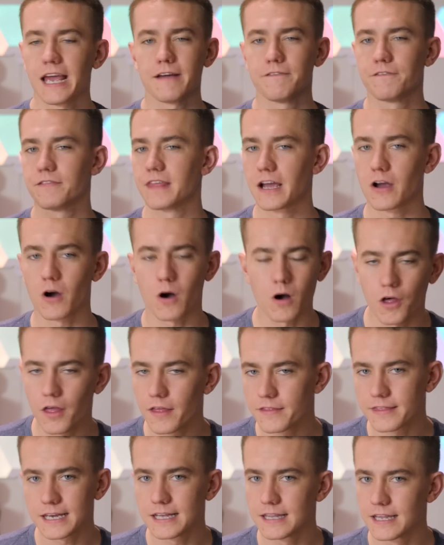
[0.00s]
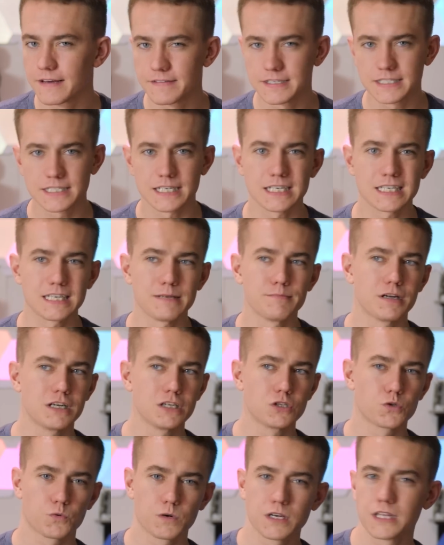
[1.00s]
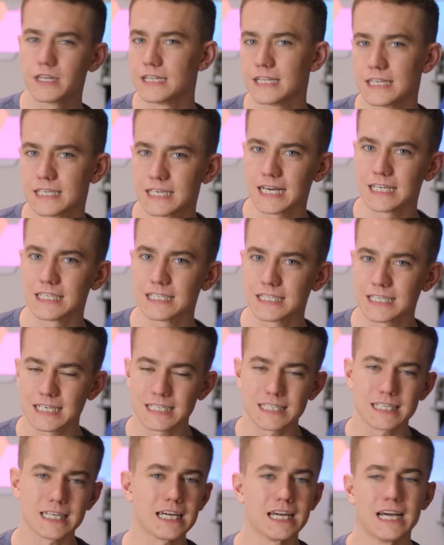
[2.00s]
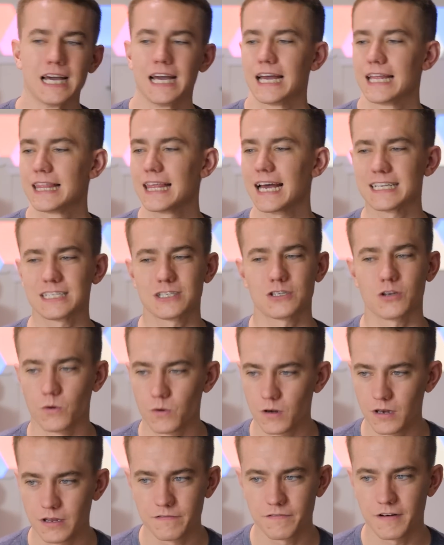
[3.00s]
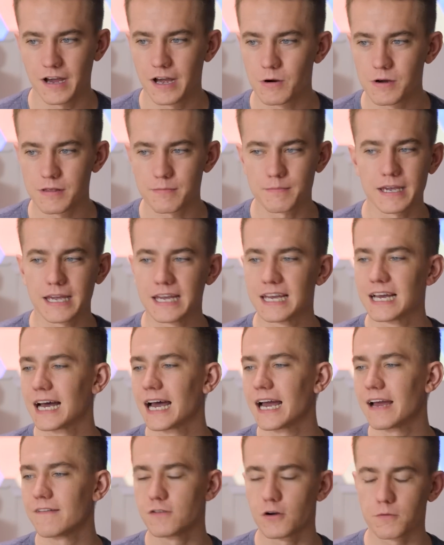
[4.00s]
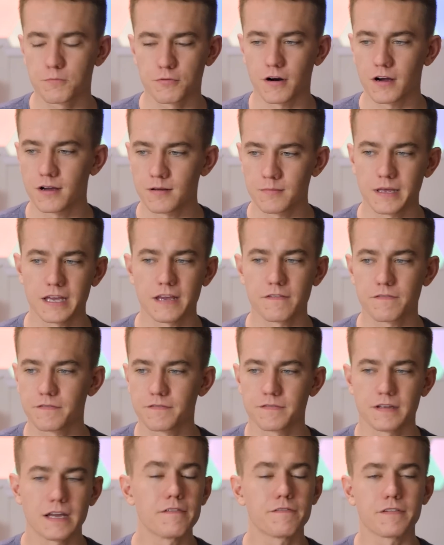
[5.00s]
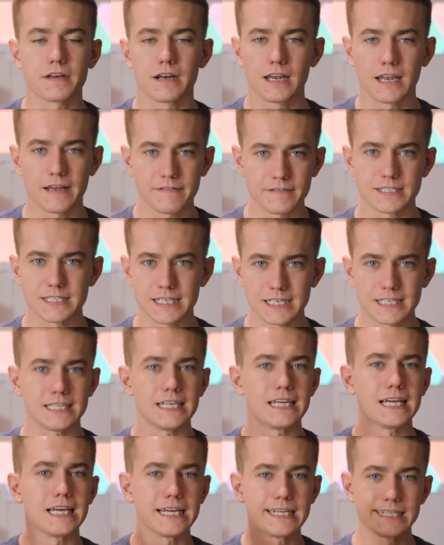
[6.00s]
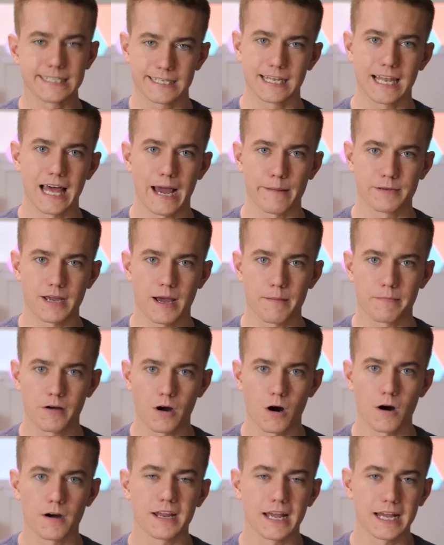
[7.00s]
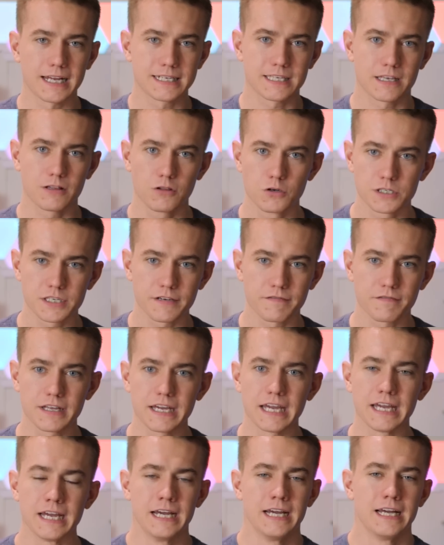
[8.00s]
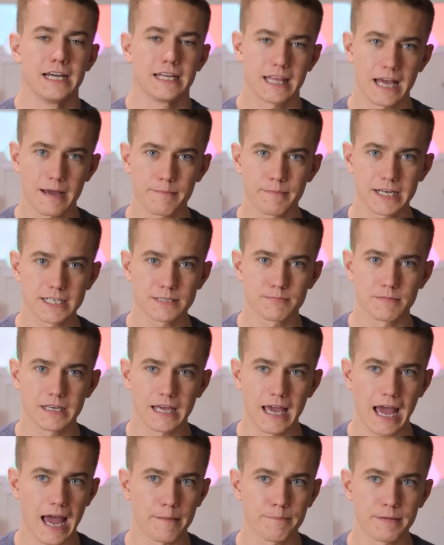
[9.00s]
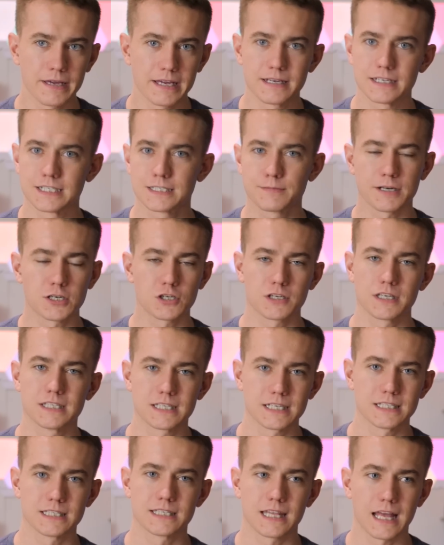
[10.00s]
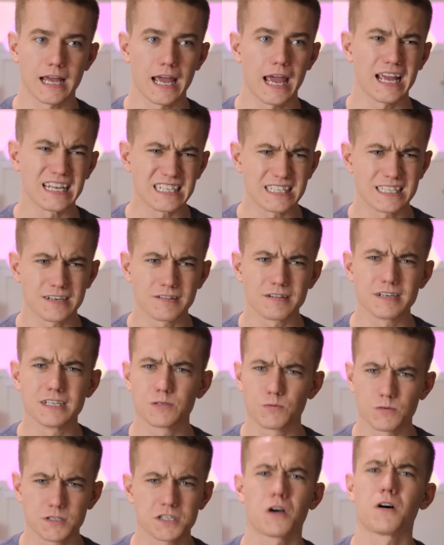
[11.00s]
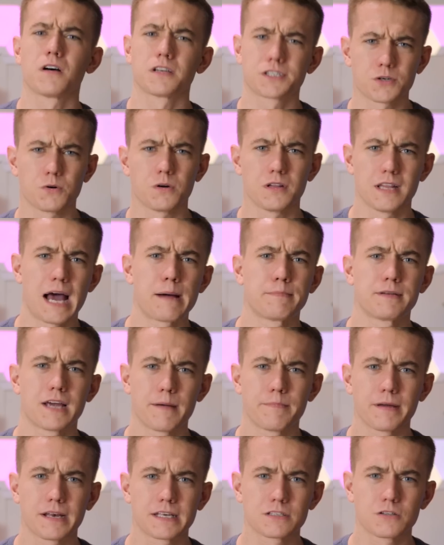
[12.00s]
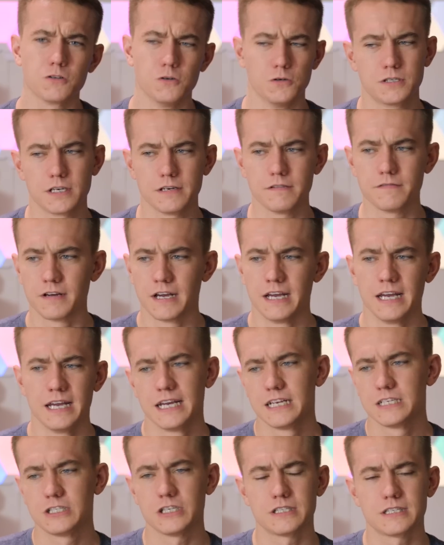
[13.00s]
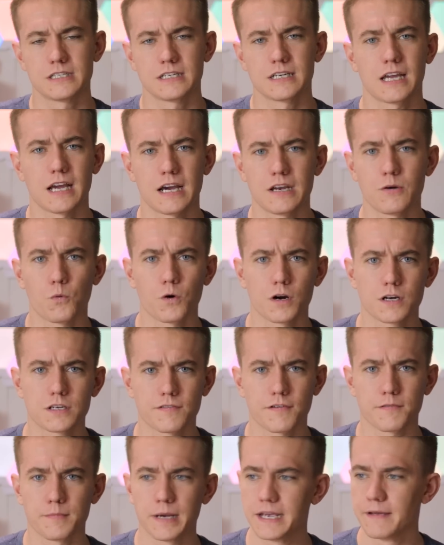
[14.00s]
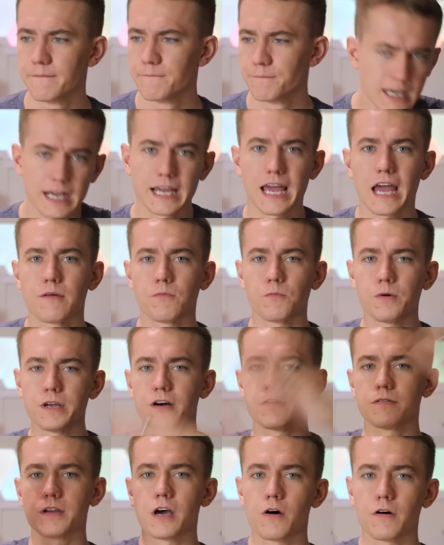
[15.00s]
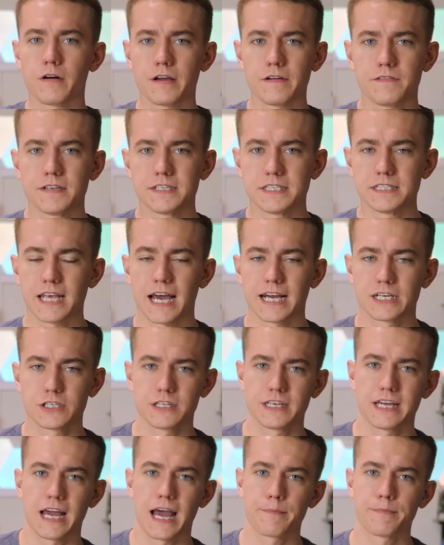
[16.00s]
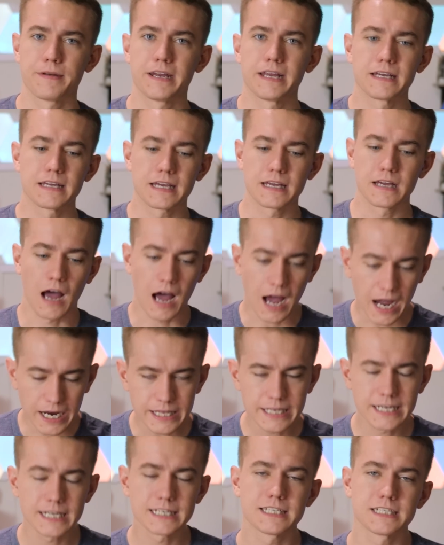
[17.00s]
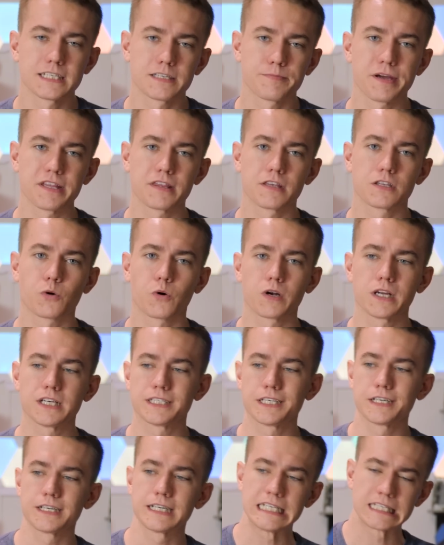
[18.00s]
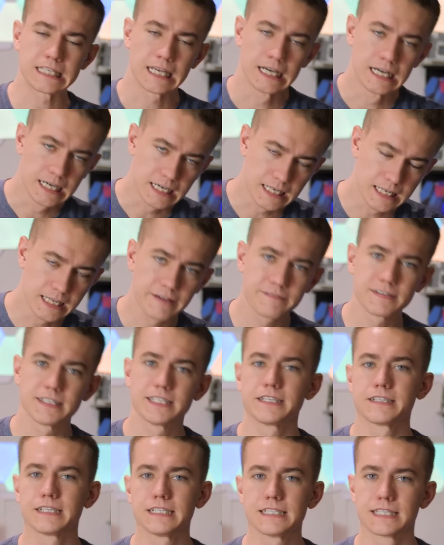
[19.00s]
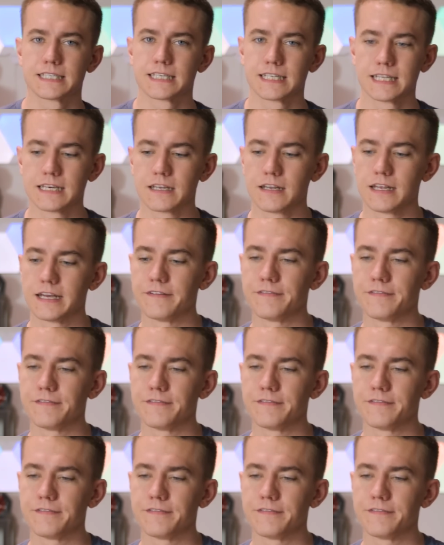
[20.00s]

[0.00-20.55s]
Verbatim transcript: if they call it the 1160 but it's really the 1060, that's totally fine with me. I have no problem if an 1160 is a laptop card exclusively. That makes me happy, especially since the 8 series was also a laptop exclusive. Just kind of works for me. Again, we don't know if this is actually happening. Highly anticipate the 20 series. 11 series is a little